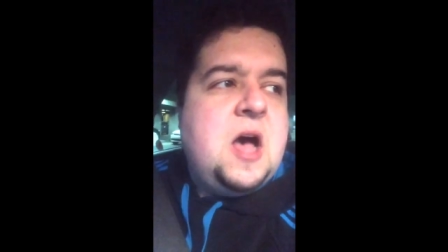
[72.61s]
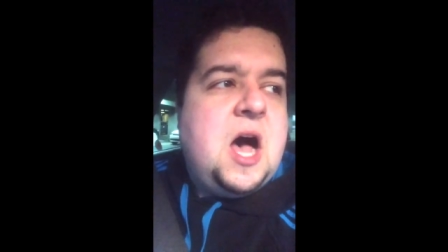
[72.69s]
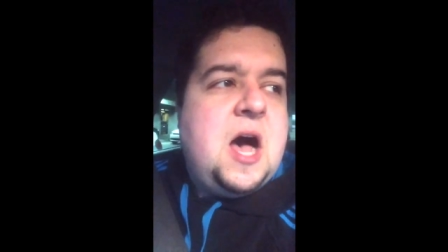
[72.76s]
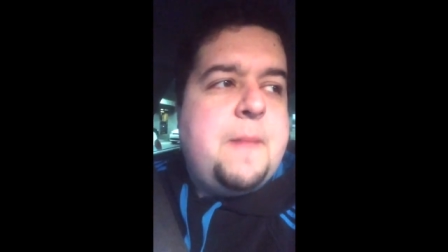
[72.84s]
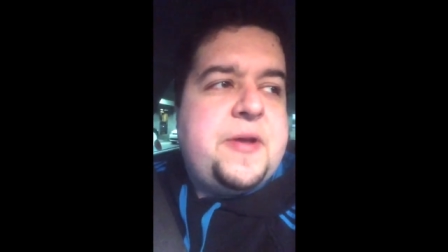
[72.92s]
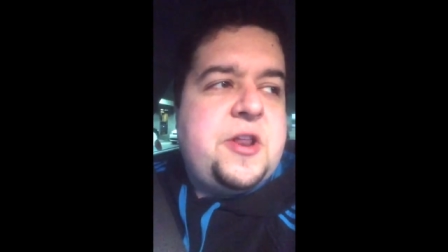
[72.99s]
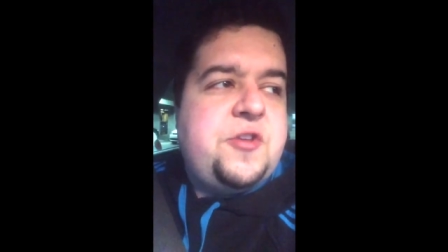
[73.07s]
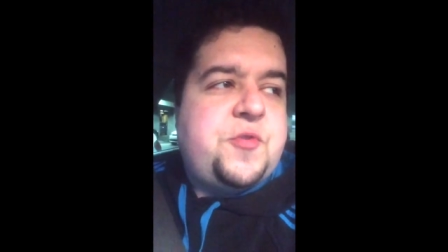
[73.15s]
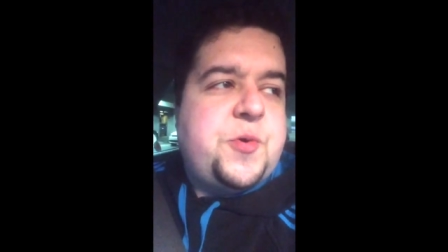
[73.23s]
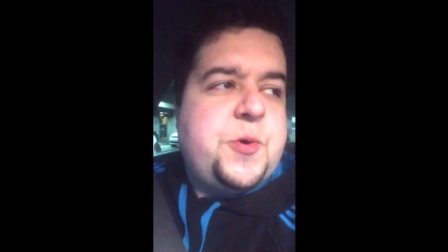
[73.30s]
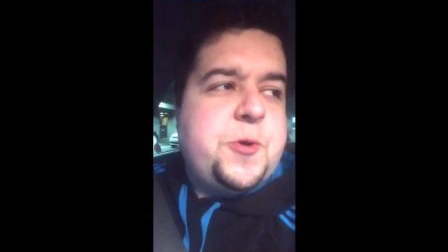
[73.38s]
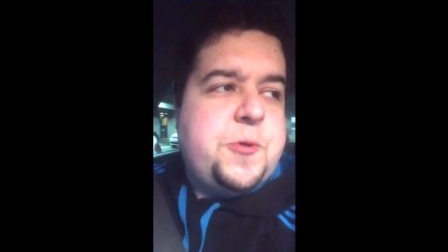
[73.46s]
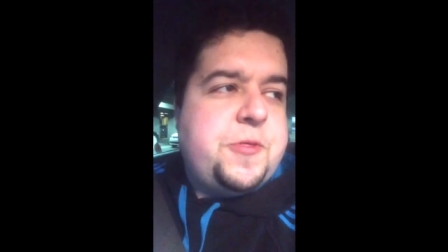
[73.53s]
Uh, but in
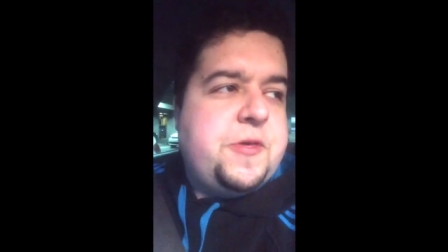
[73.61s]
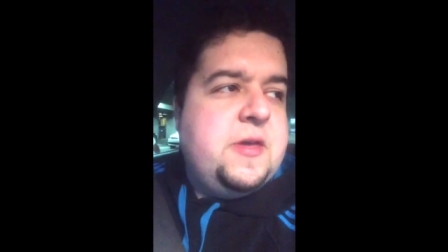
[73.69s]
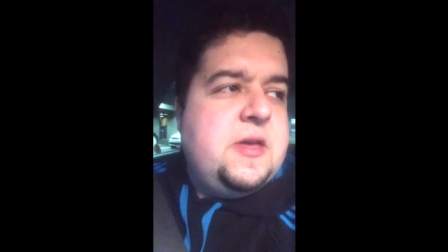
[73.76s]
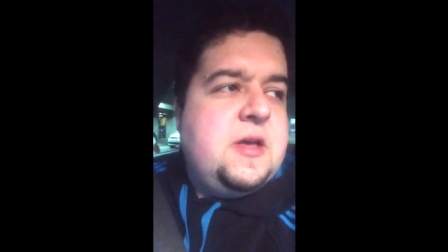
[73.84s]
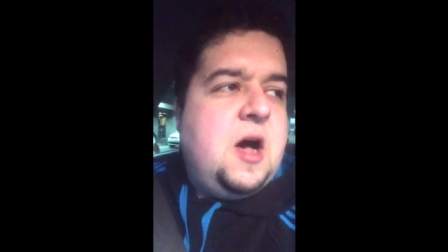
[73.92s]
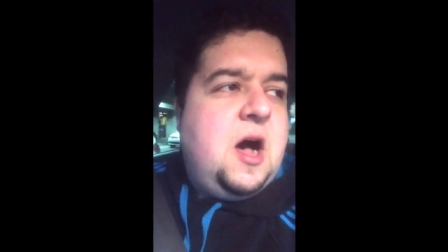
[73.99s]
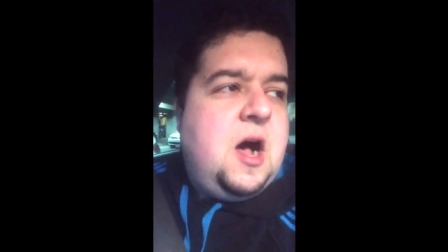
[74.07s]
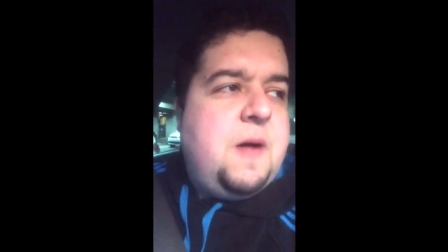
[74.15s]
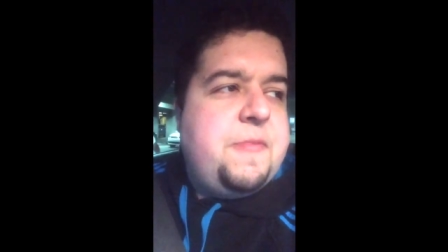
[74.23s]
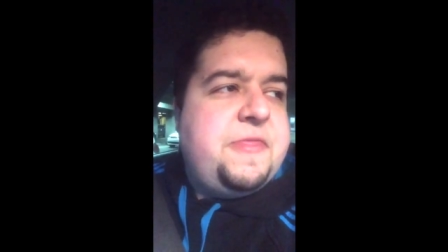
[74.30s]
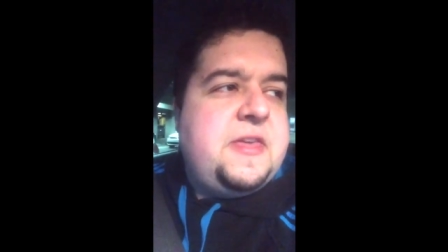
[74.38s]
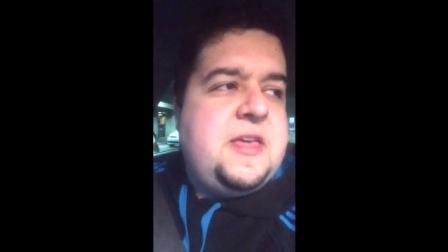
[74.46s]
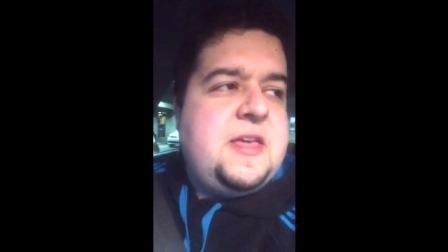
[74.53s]
truth,
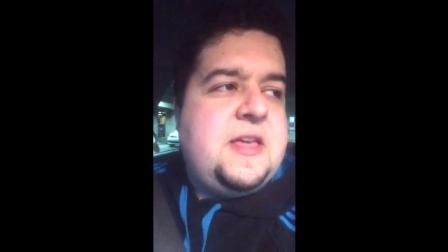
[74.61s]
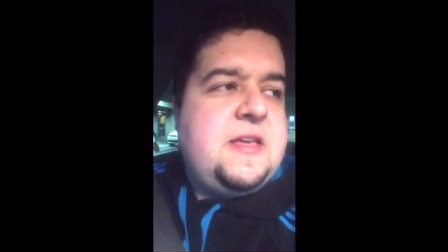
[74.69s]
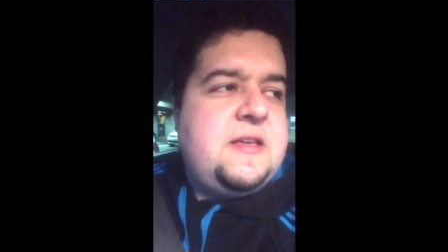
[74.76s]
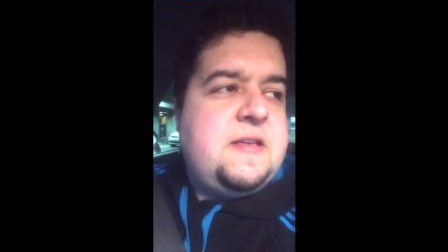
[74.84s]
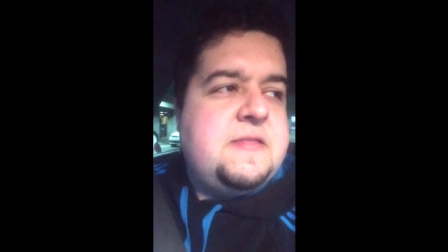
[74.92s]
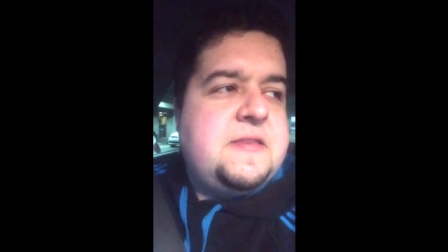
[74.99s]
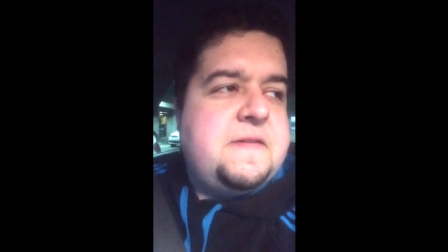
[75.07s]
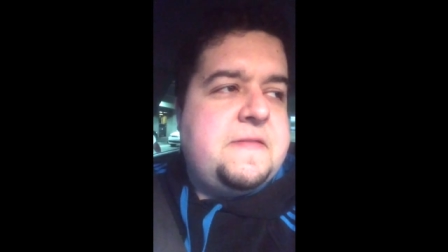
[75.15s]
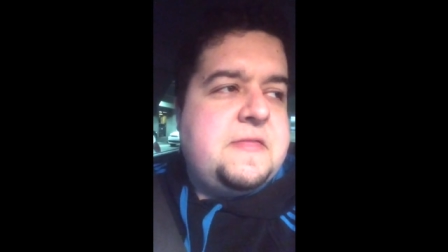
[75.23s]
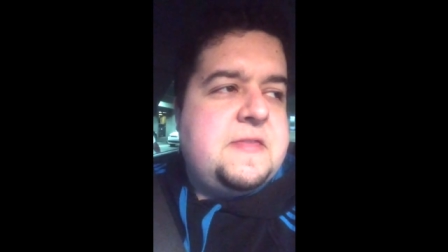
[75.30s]
um, the, the,